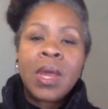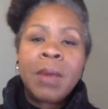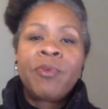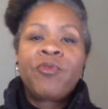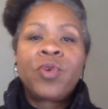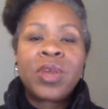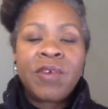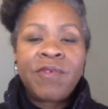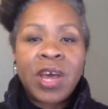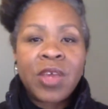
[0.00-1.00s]
Before you
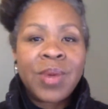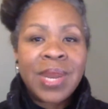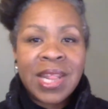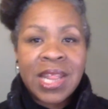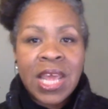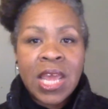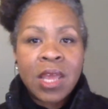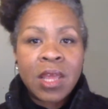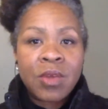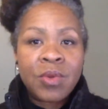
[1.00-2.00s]
evaluate
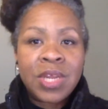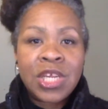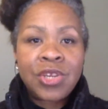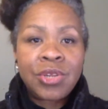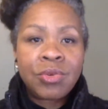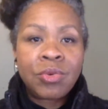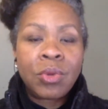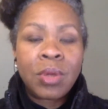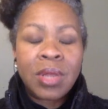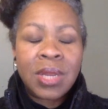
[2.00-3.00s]
anything, you
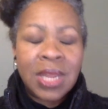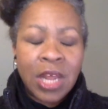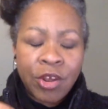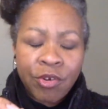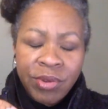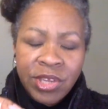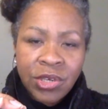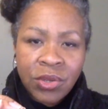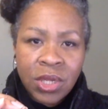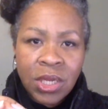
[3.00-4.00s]
need a
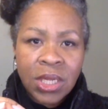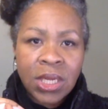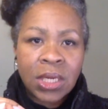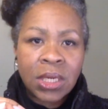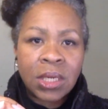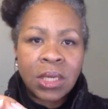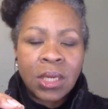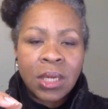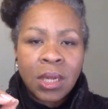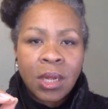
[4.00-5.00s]
crystal clear
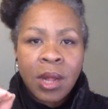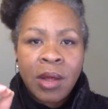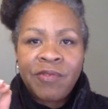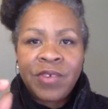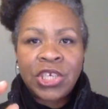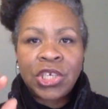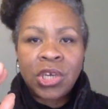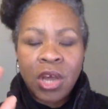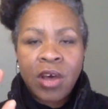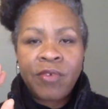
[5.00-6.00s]

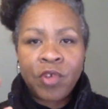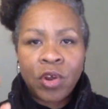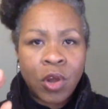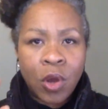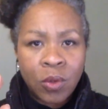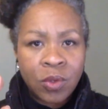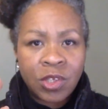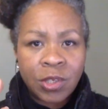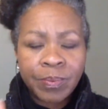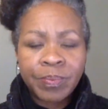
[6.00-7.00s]
vision of your
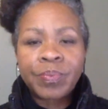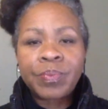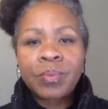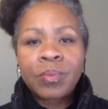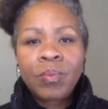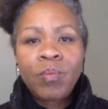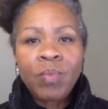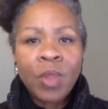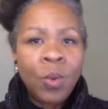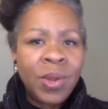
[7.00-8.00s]
goals.
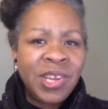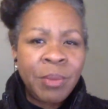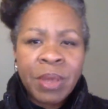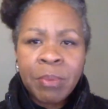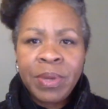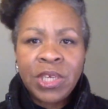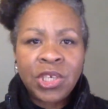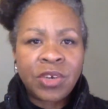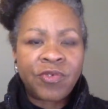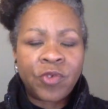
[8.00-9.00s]
What's the big
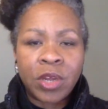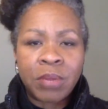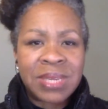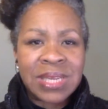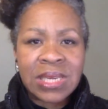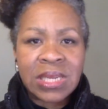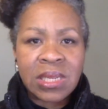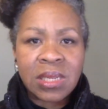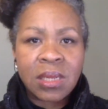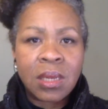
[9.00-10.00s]
picture for your business?